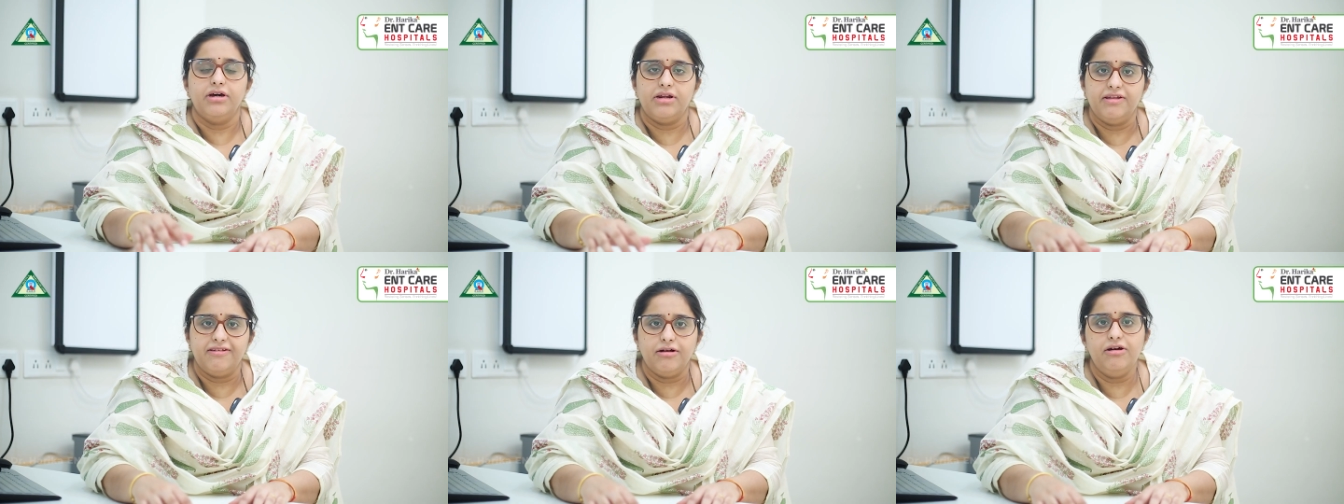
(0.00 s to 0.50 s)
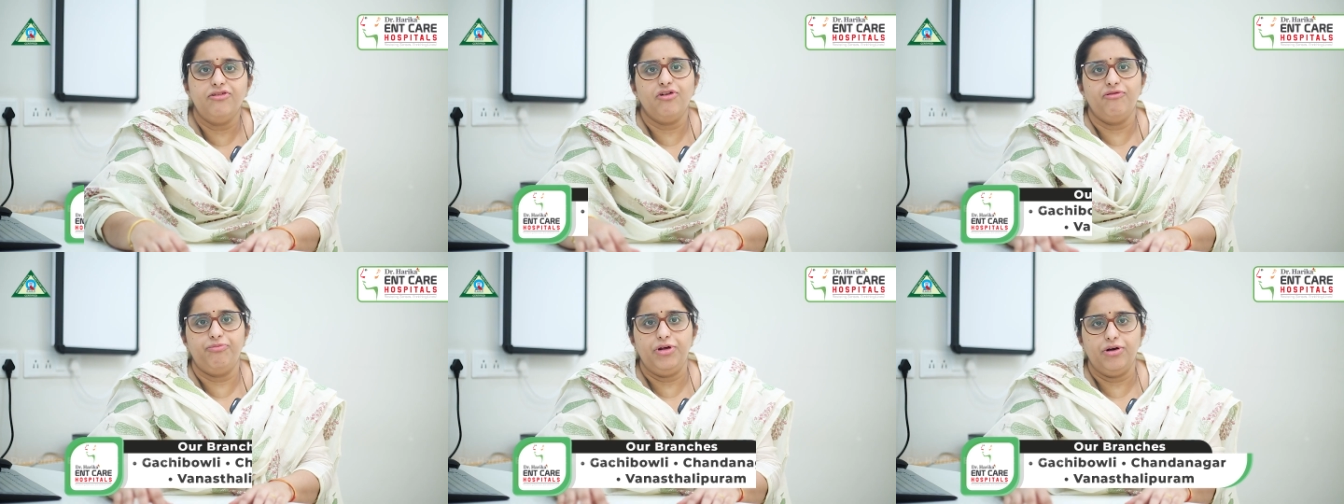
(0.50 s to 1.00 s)
The results
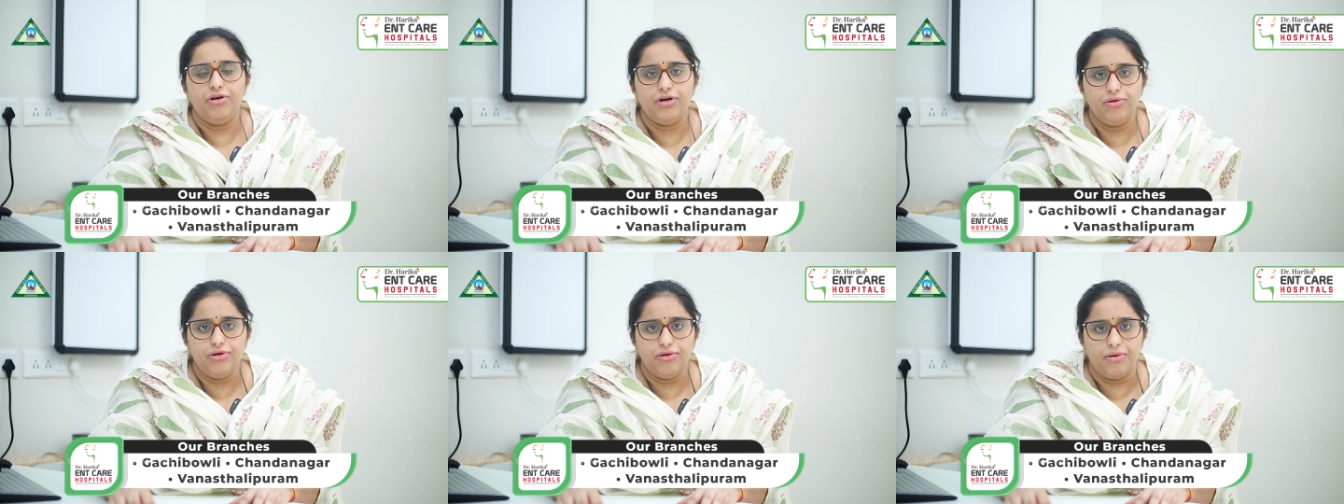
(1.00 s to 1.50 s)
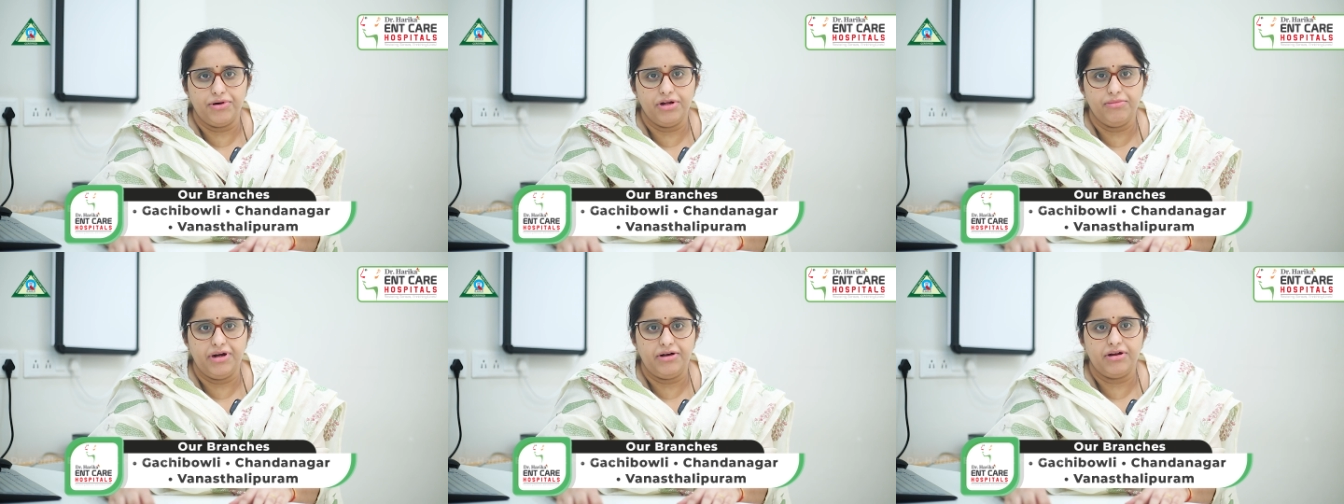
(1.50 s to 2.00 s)
of Pure Tone
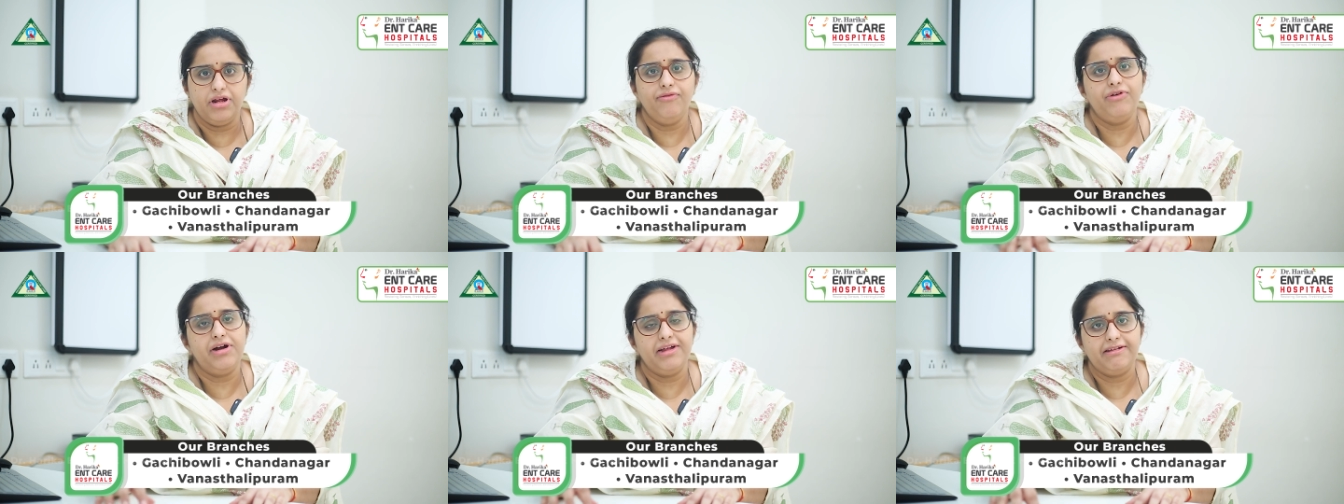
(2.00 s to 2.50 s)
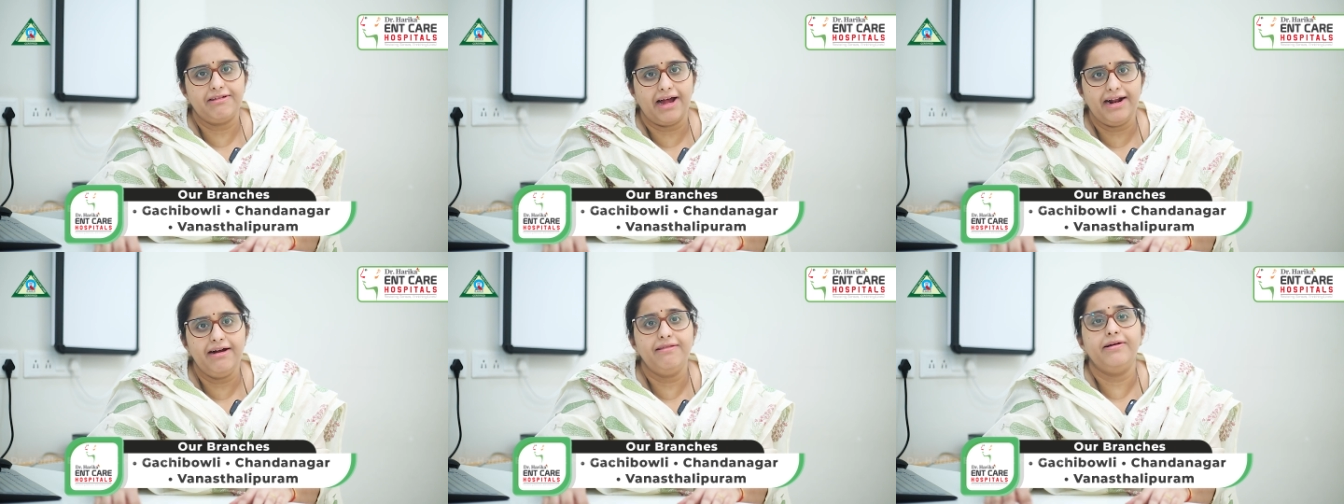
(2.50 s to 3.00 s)
Audiometry will
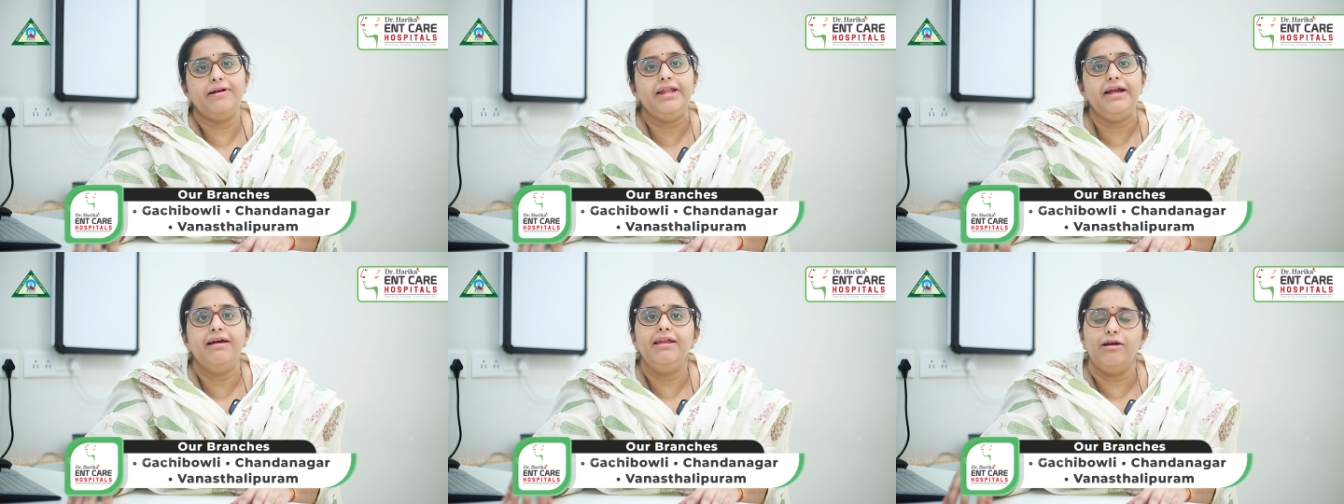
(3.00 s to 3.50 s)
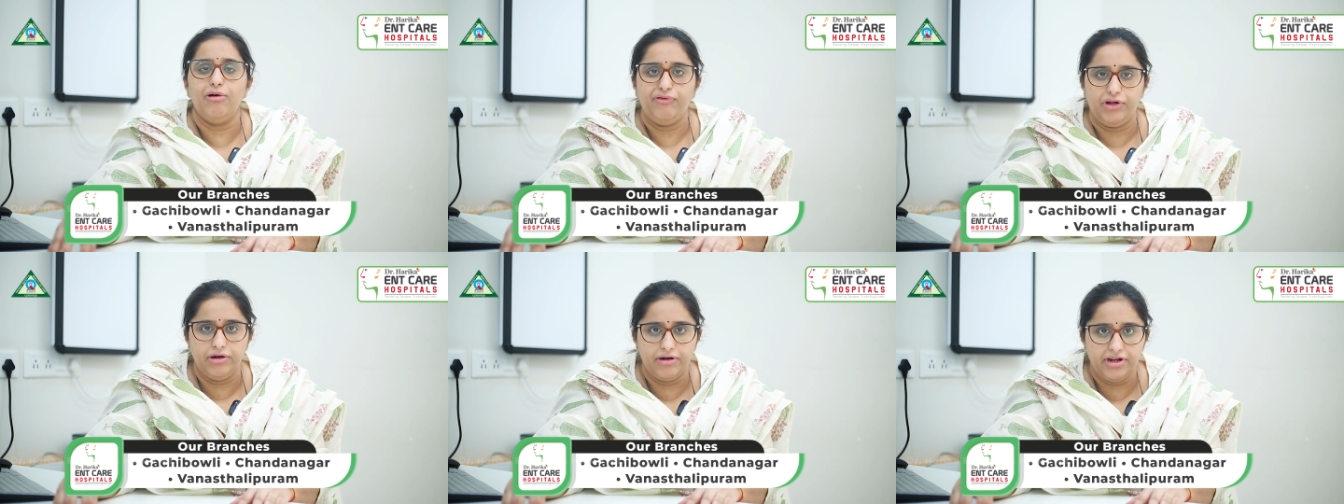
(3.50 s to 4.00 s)
decide the degree of
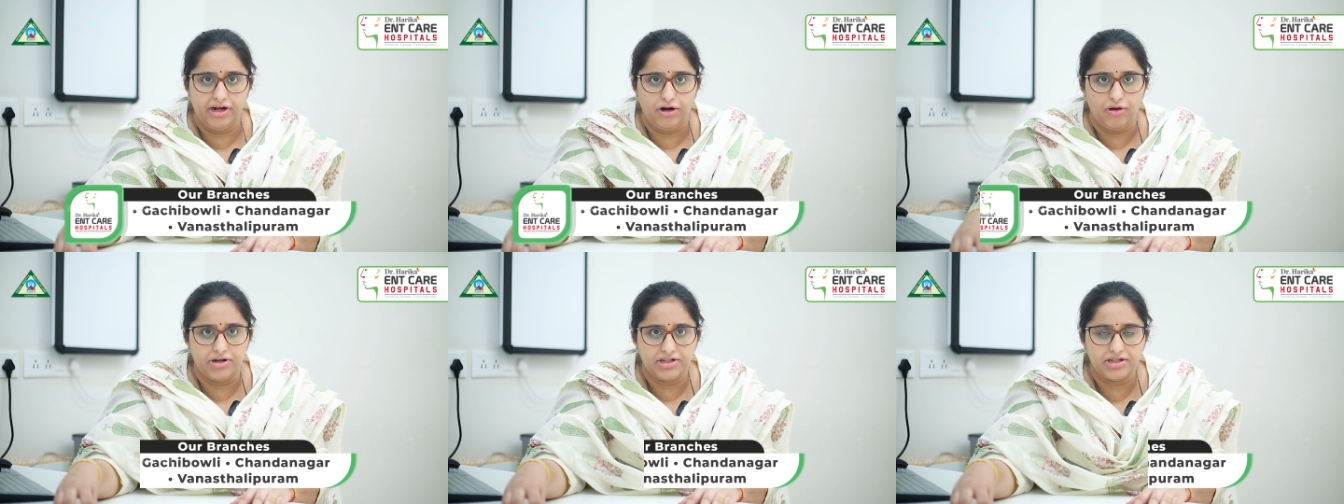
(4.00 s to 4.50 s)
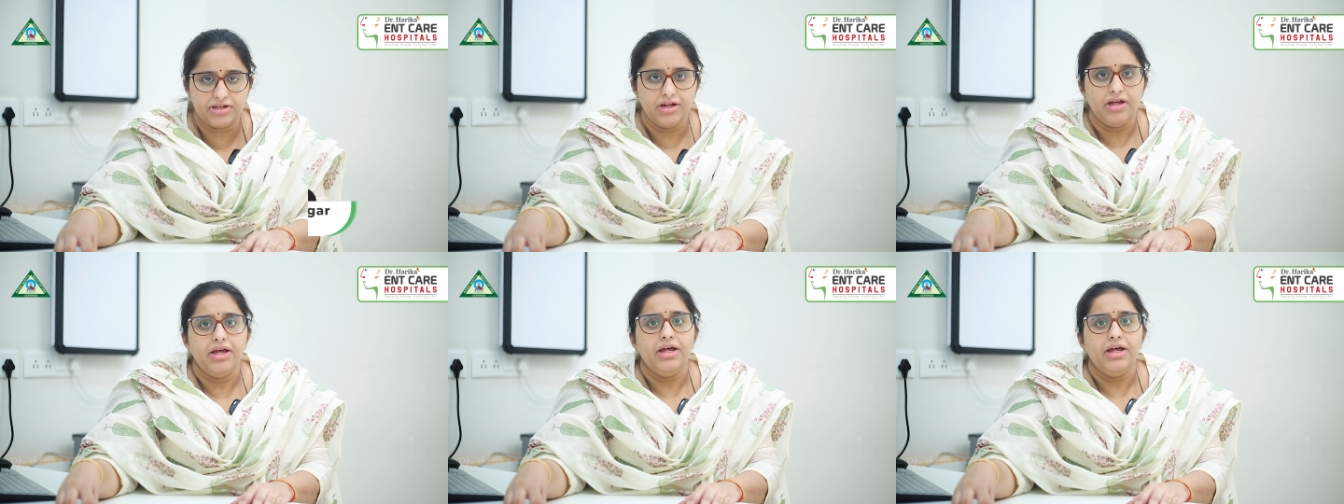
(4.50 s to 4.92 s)
hearing loss,